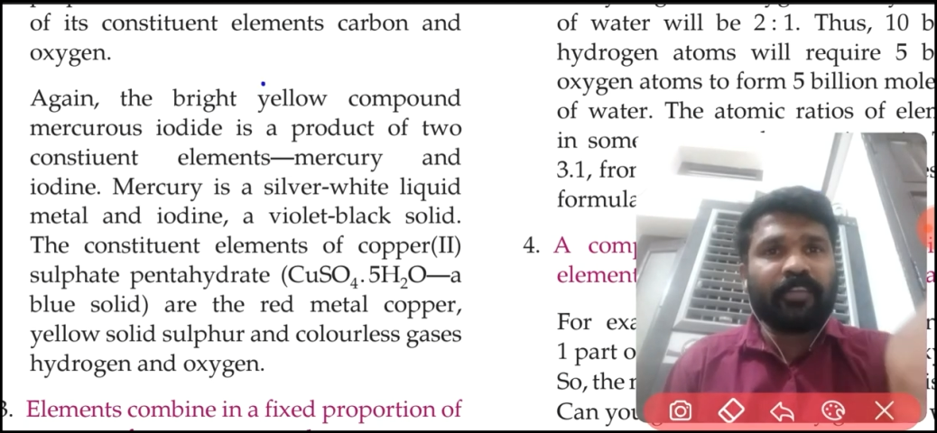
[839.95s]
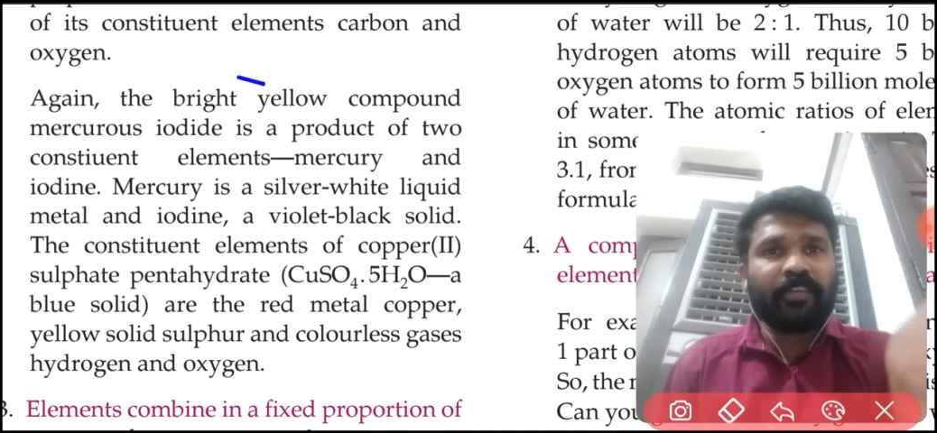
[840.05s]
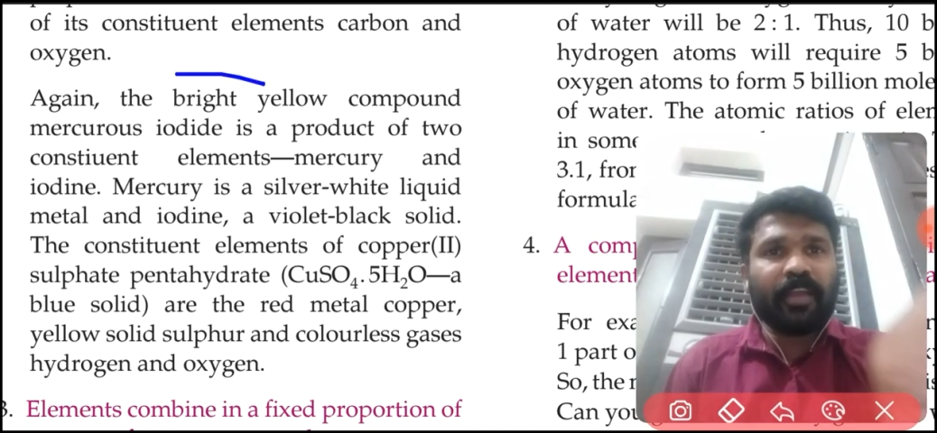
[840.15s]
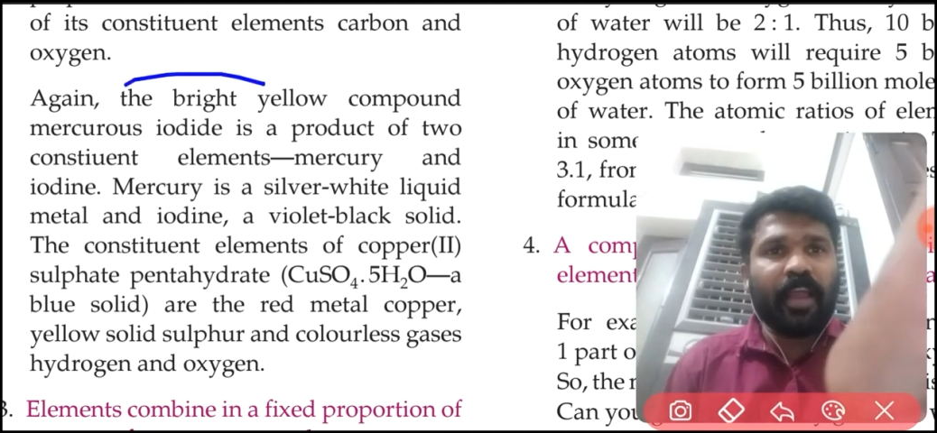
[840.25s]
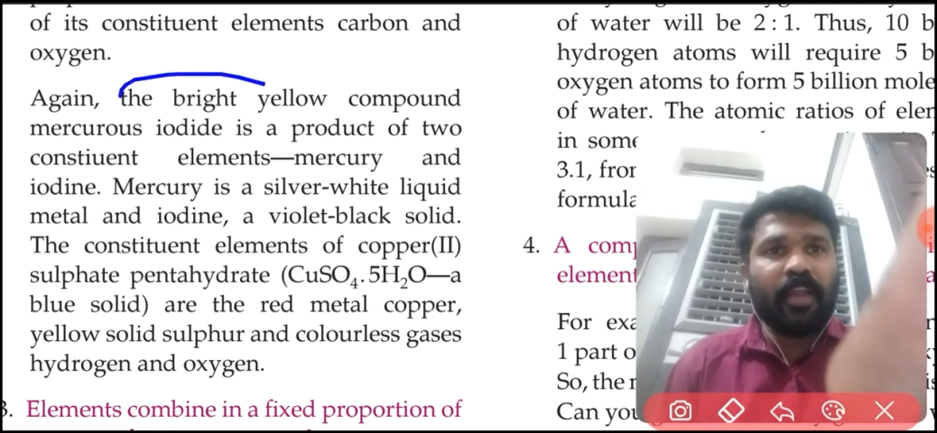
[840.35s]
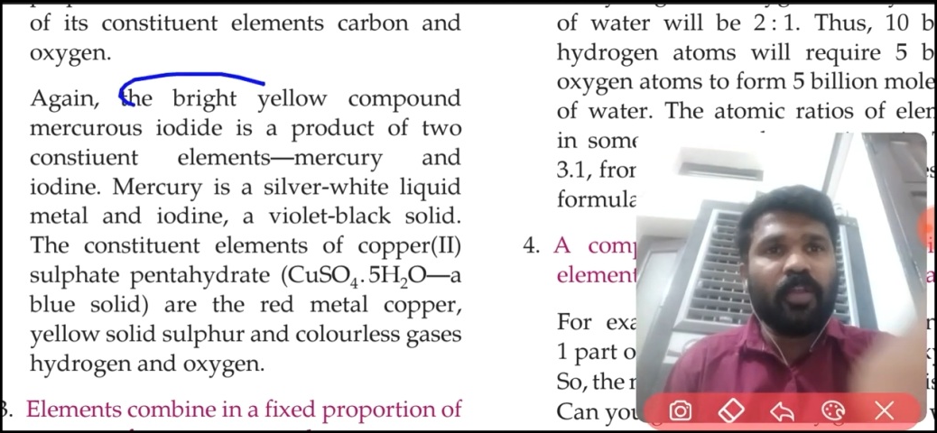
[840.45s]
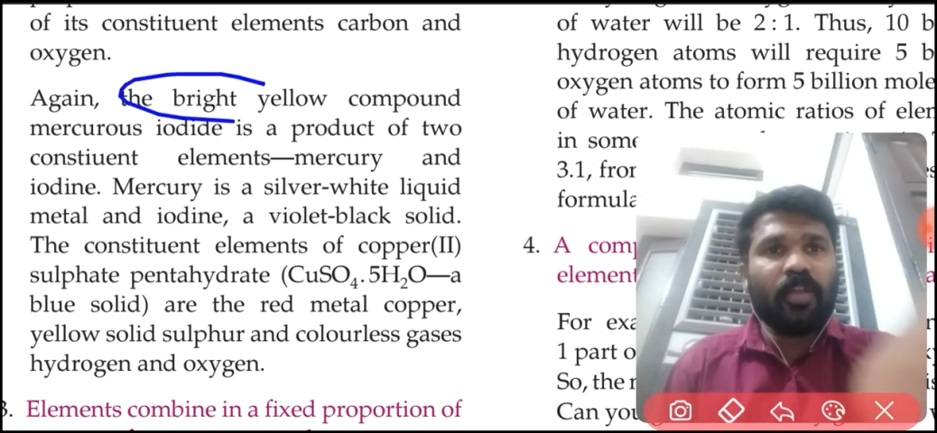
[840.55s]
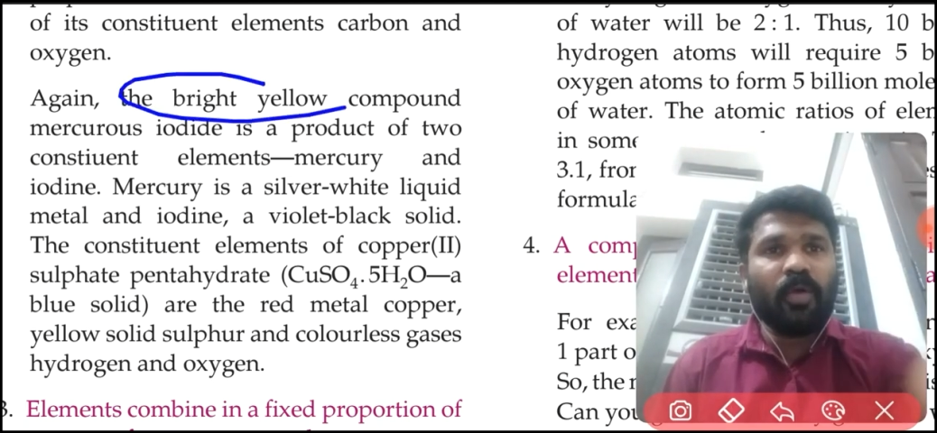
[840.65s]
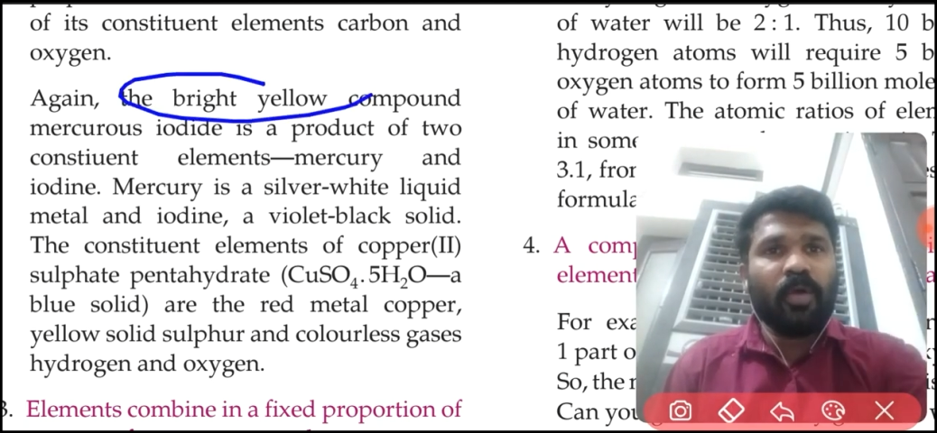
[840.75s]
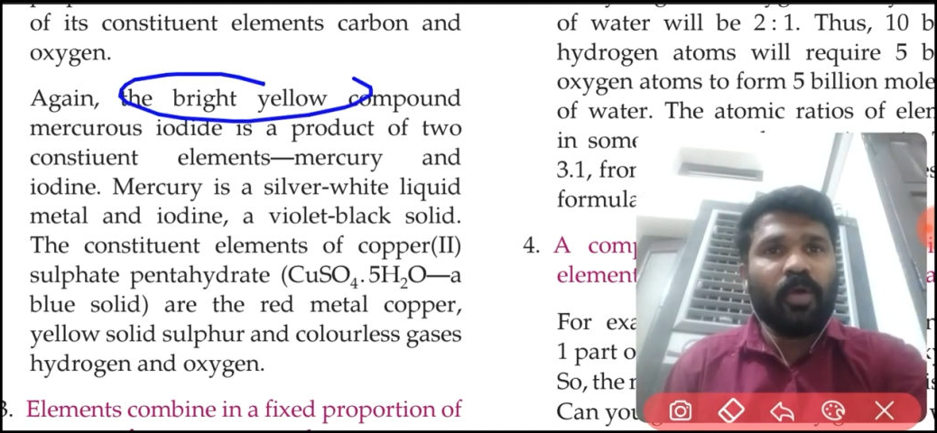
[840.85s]

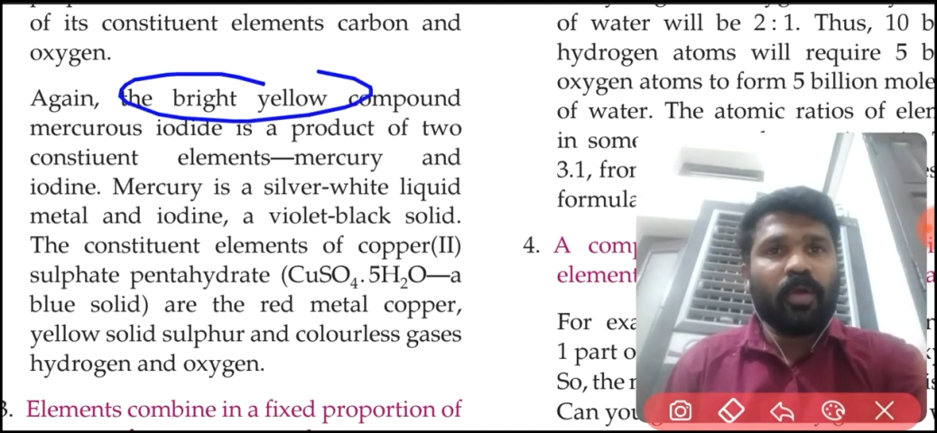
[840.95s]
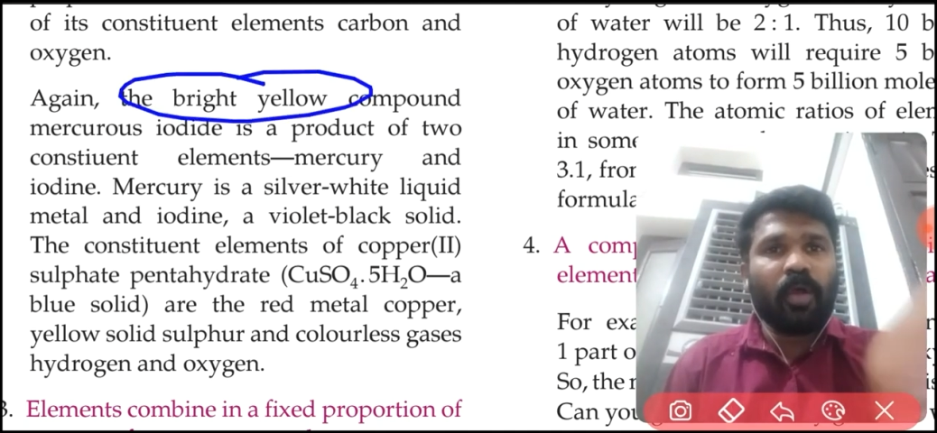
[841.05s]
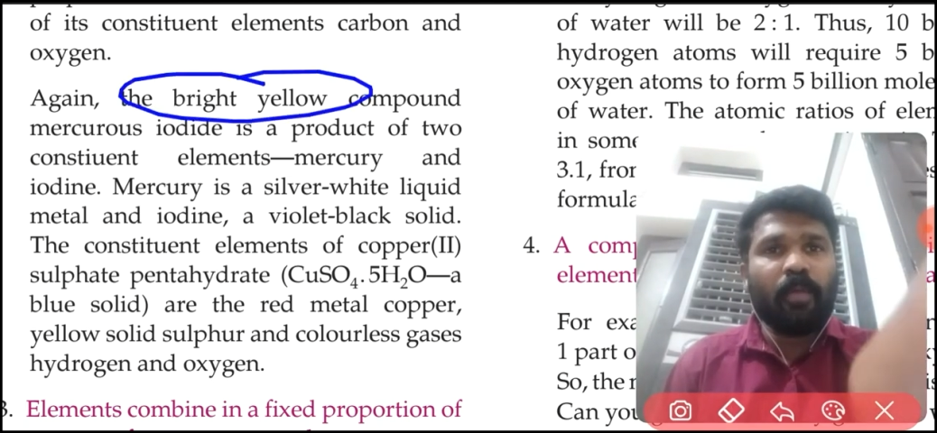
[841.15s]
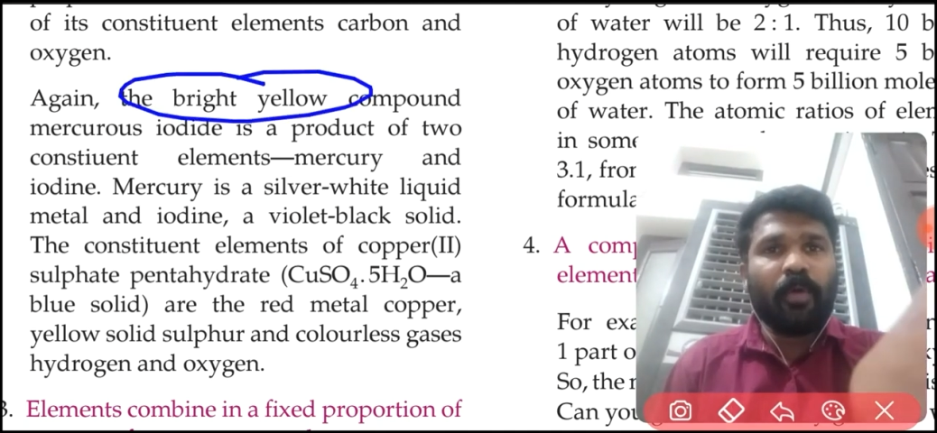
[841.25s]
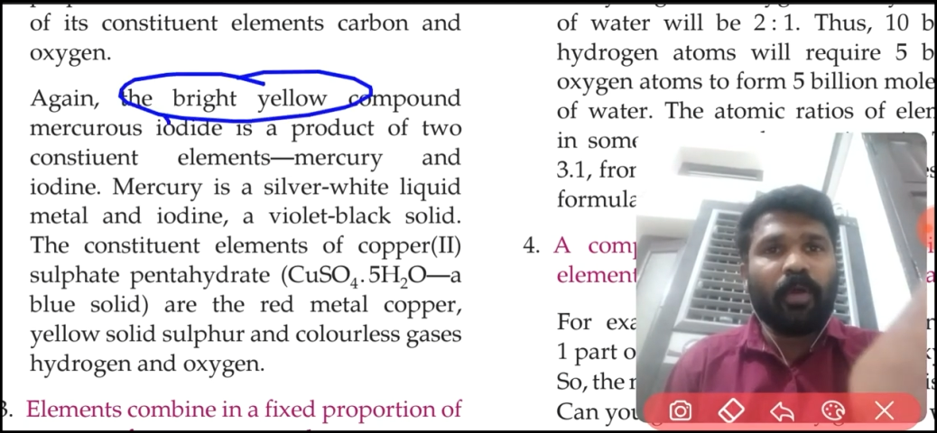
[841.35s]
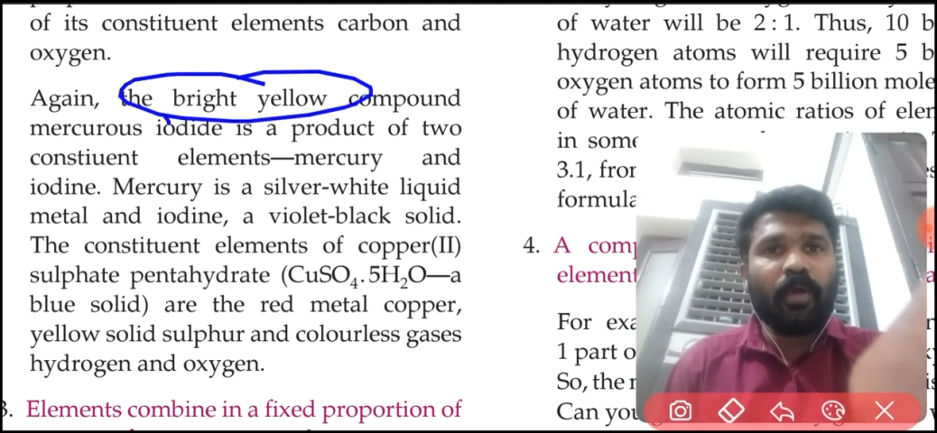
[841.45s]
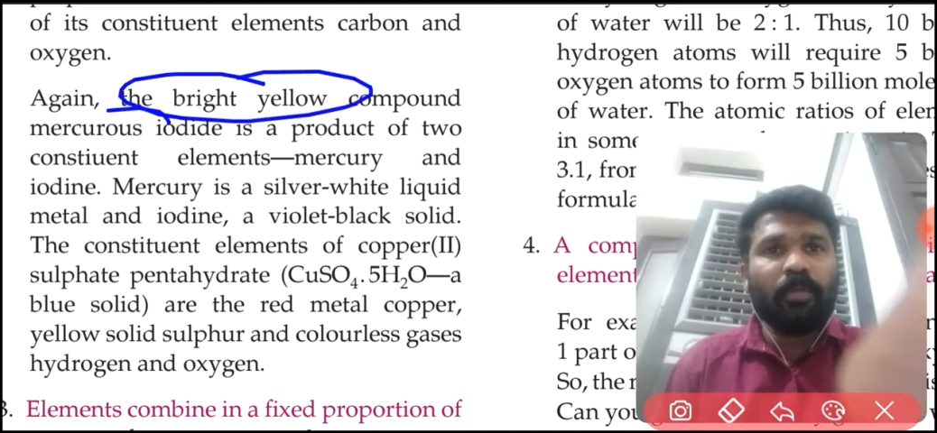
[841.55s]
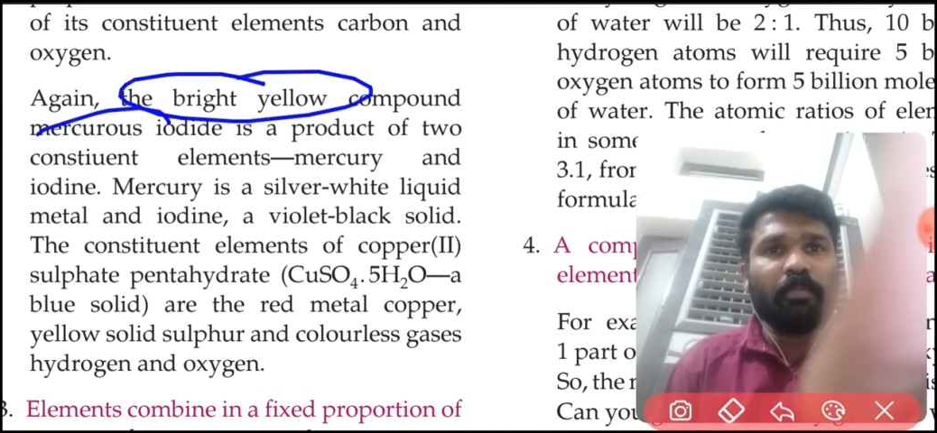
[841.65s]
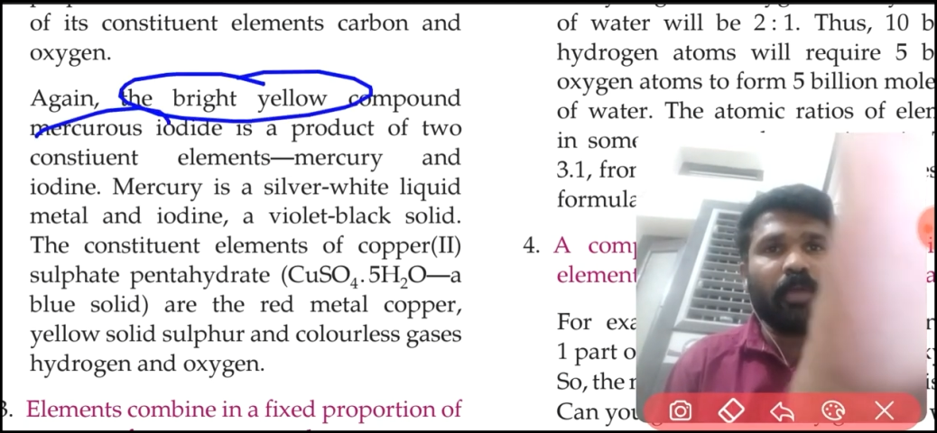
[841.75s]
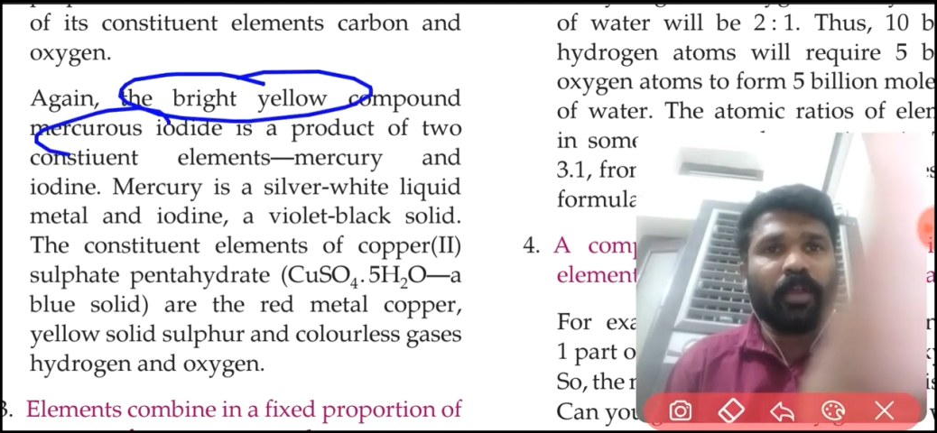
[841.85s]
yellow compound
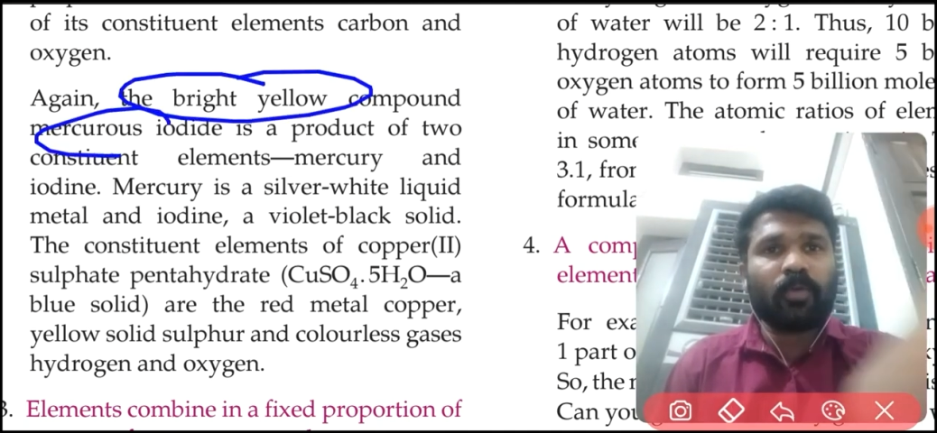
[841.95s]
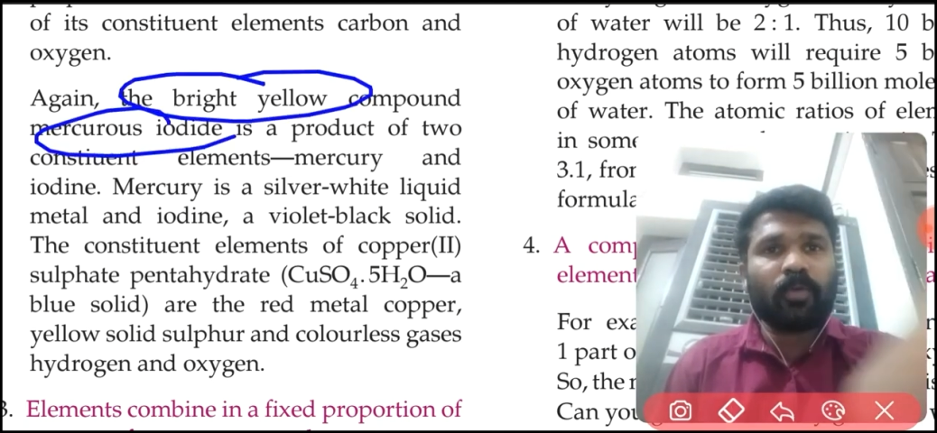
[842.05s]
mercurous